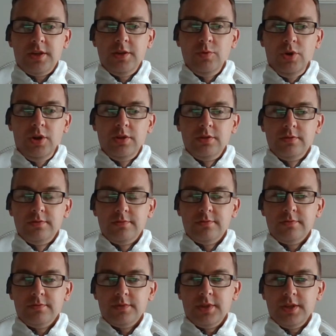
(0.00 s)
Thank you all.
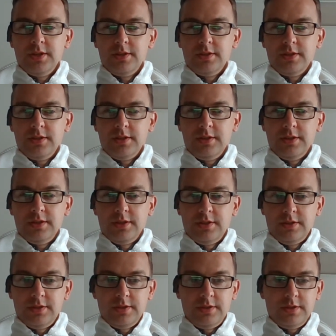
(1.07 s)
And uh,
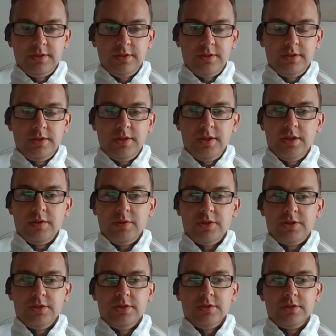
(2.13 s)
any
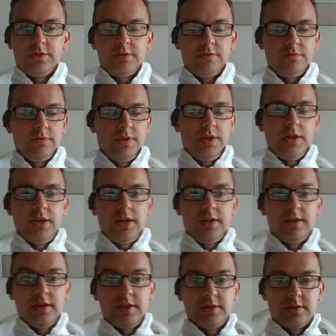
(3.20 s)
questions,
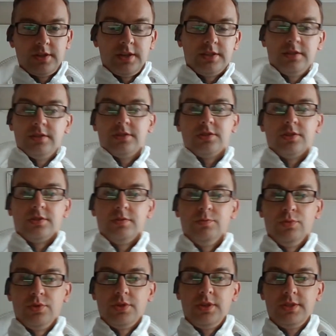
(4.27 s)
anything else you'd like to discuss
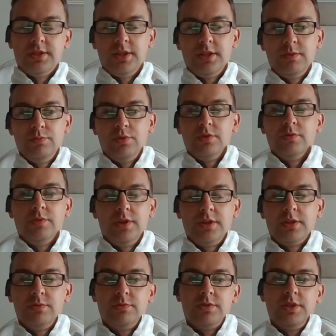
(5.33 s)
in more detail, you're more than
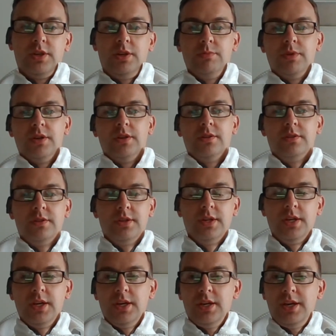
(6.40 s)
welcome to email
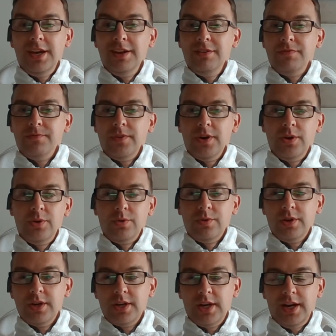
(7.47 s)
info
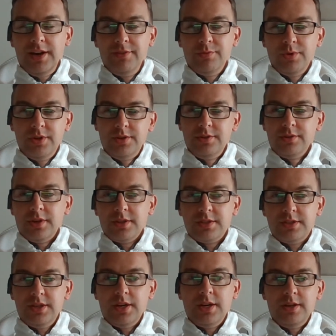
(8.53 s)
at
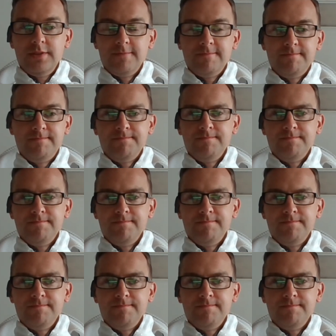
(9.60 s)
hiveworld.ca.